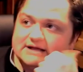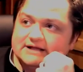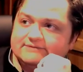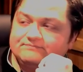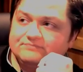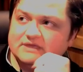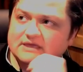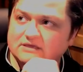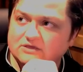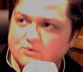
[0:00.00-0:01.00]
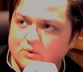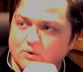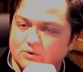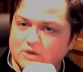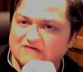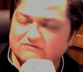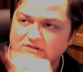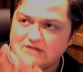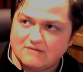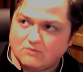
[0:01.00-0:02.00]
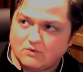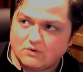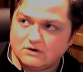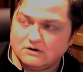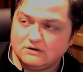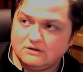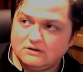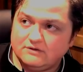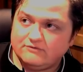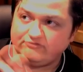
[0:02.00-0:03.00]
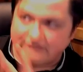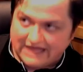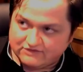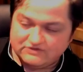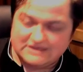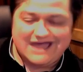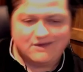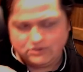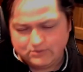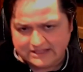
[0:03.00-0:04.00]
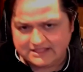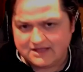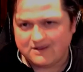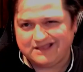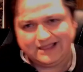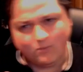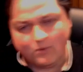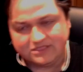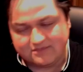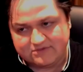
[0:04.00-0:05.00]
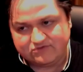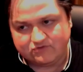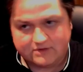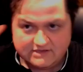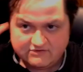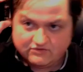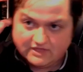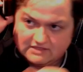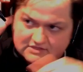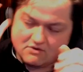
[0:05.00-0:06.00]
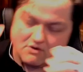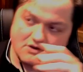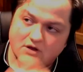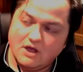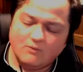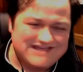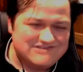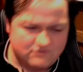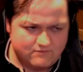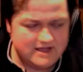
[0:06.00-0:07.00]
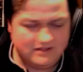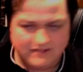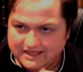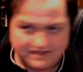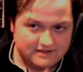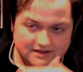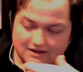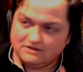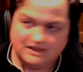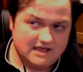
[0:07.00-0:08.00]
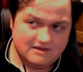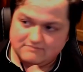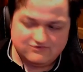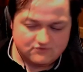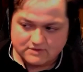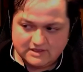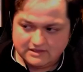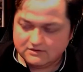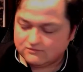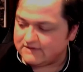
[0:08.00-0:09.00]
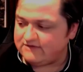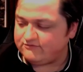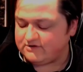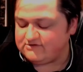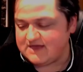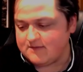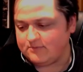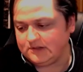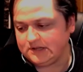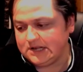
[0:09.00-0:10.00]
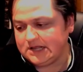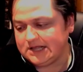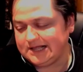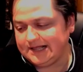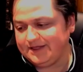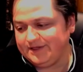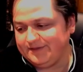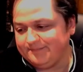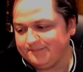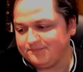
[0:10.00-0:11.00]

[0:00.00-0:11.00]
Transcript: um, you have a lot more flex in how you get there and like what the mystery is. Like there are ways to write like a mystery, right? For example, uh,